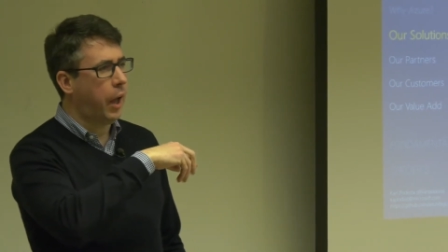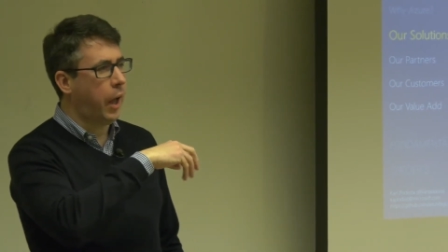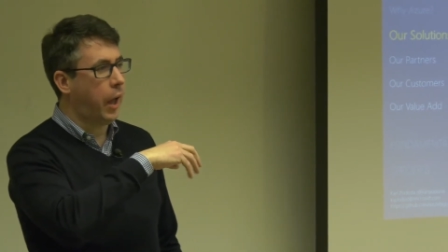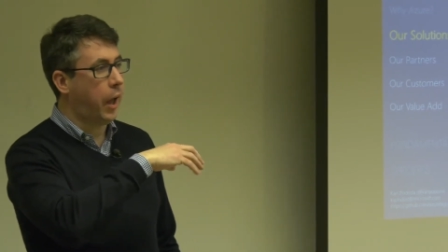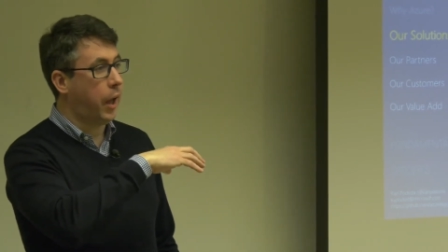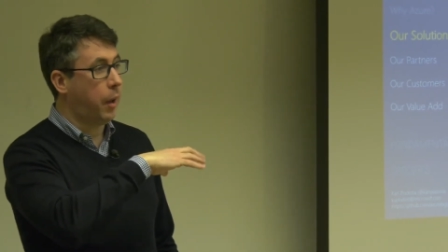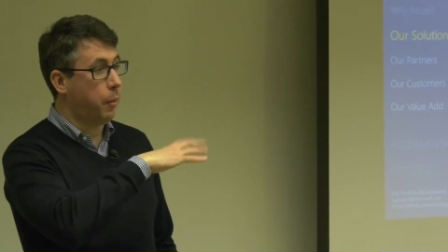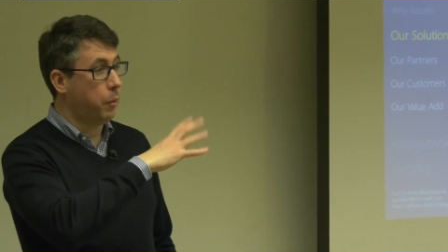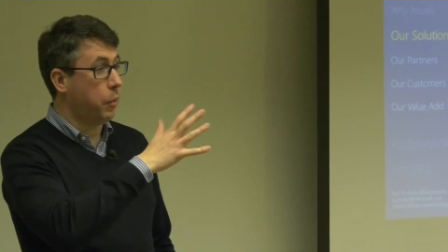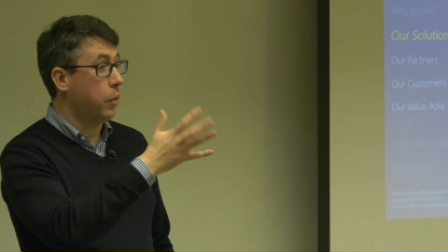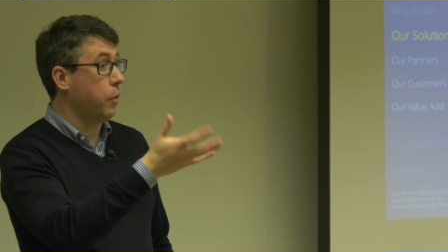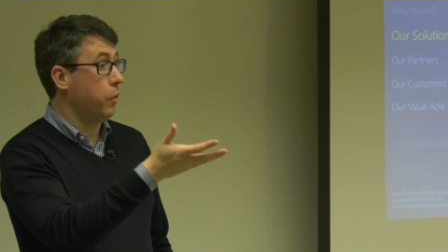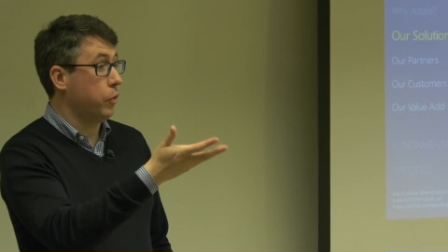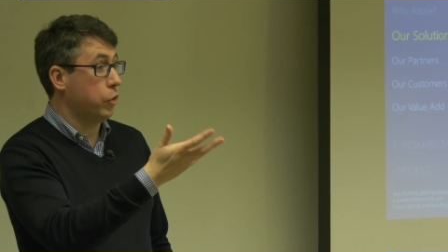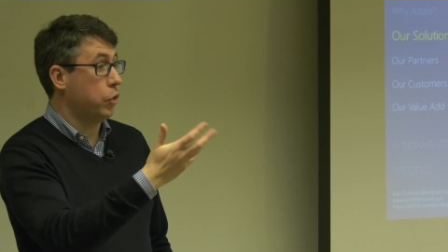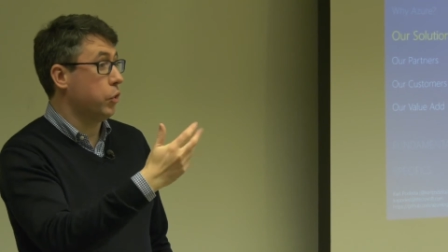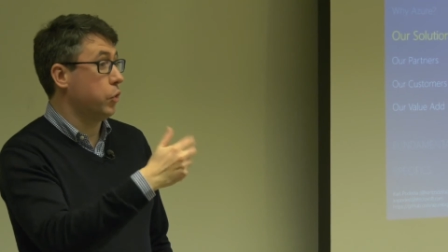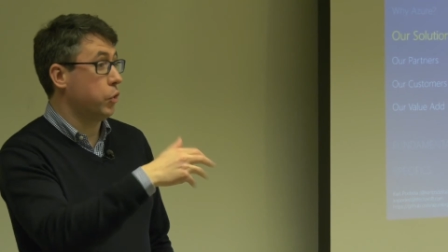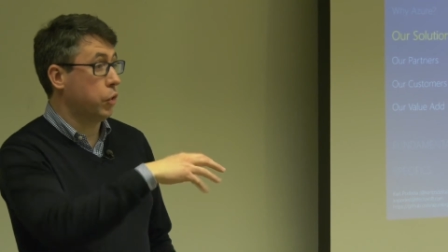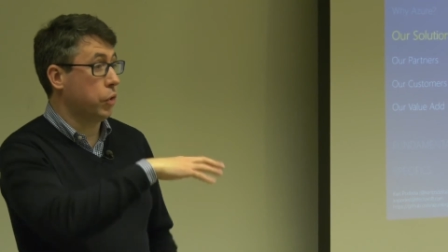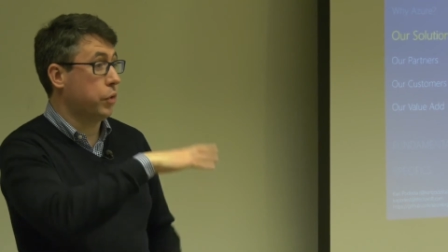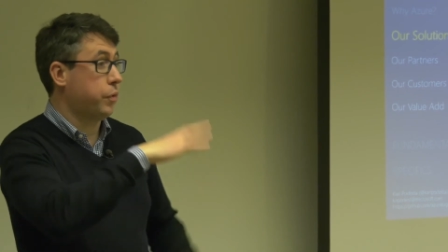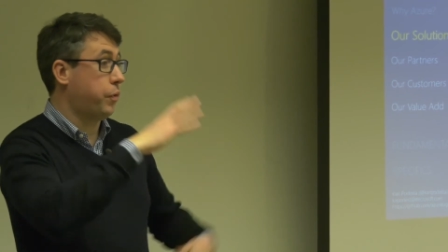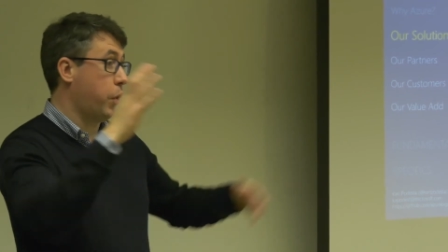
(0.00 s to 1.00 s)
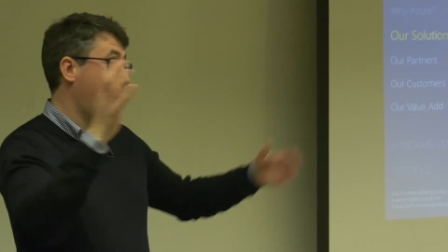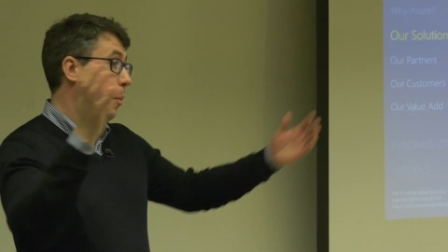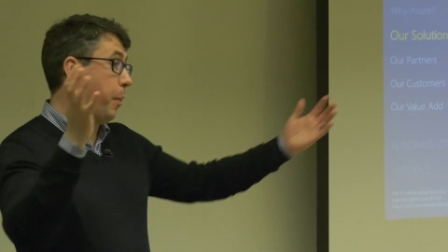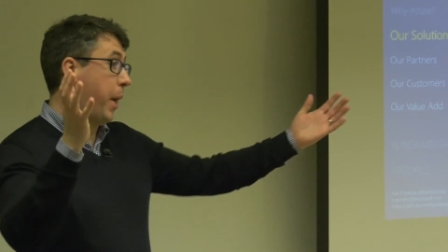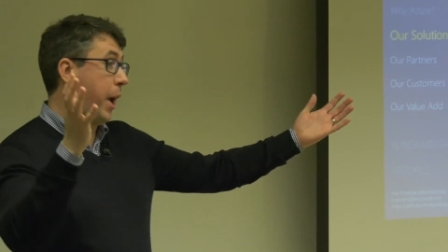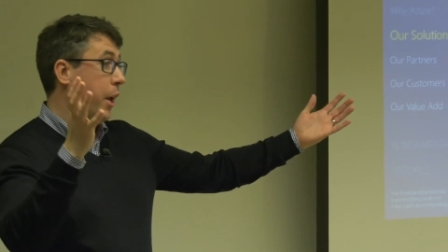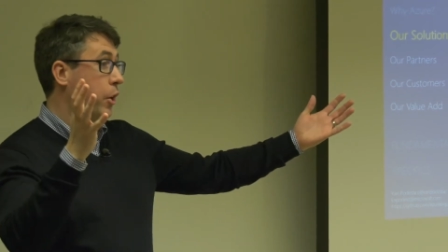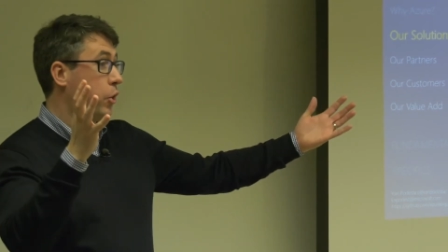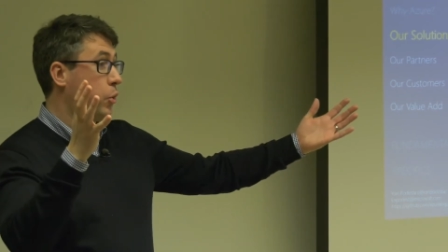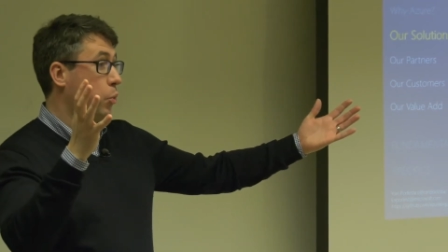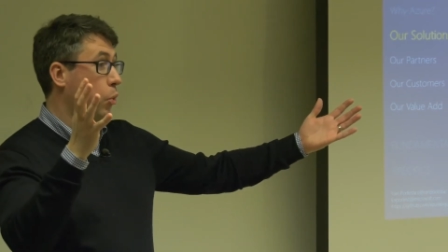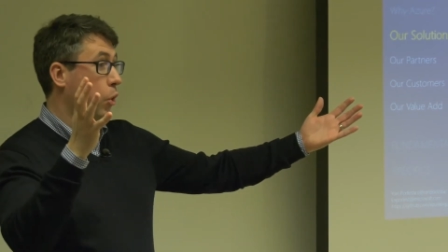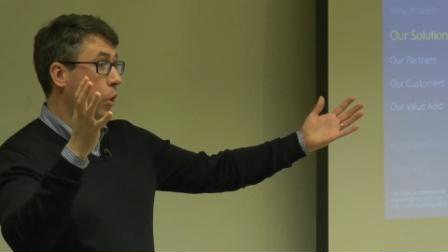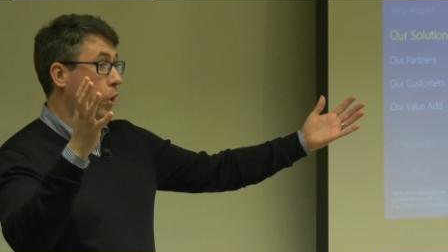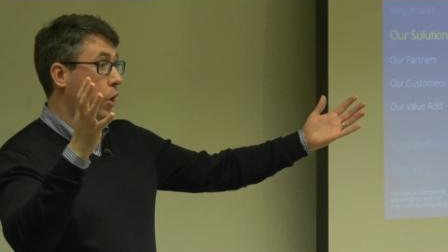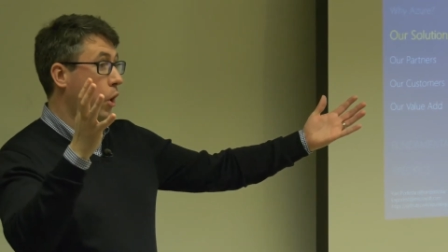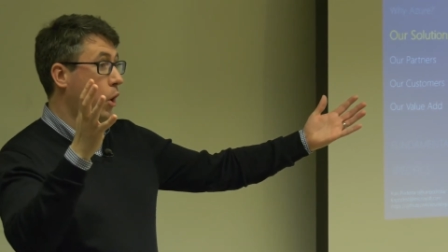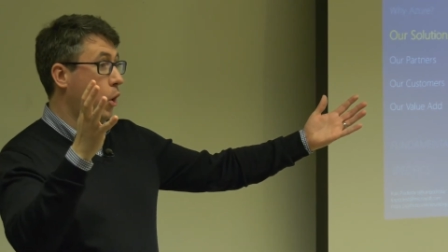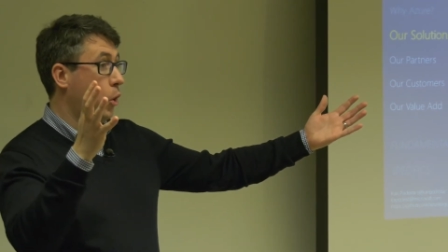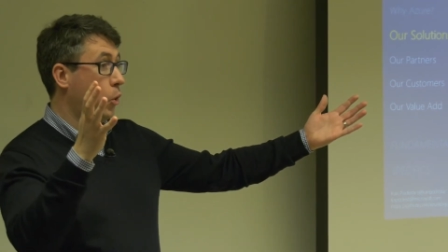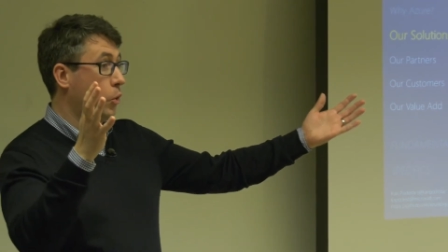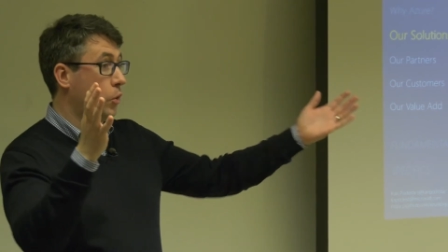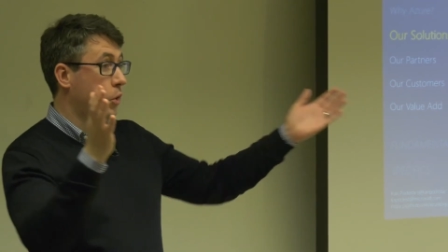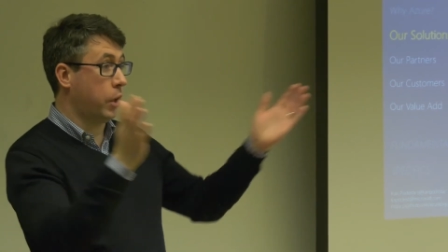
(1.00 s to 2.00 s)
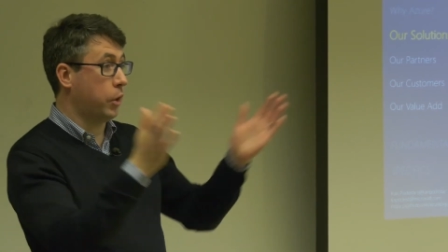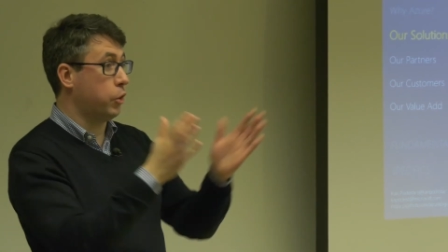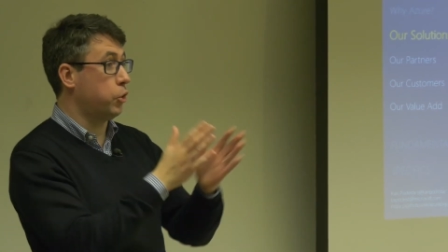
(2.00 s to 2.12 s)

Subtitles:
I try to run around for a few minutes